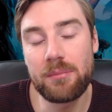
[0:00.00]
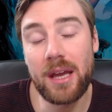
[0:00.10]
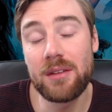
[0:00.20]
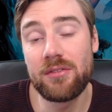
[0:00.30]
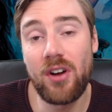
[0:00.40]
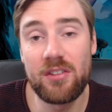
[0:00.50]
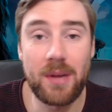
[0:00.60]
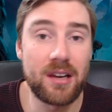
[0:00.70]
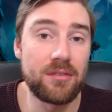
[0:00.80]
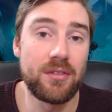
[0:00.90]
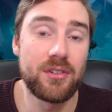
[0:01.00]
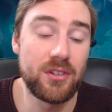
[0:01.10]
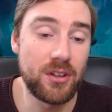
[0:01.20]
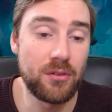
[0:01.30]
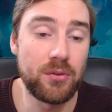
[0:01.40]
paying 5 mana
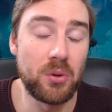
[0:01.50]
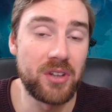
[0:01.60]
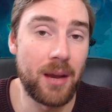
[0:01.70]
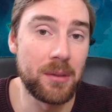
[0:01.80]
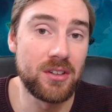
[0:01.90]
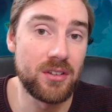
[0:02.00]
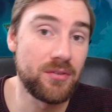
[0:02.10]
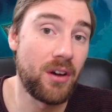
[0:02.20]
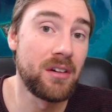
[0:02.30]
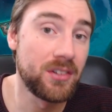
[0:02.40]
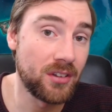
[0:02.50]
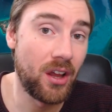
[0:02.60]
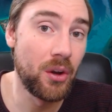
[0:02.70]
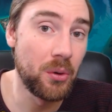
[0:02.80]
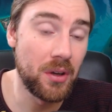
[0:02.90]
to deal 4 damage is very
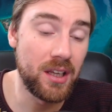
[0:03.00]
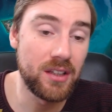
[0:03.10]
slow.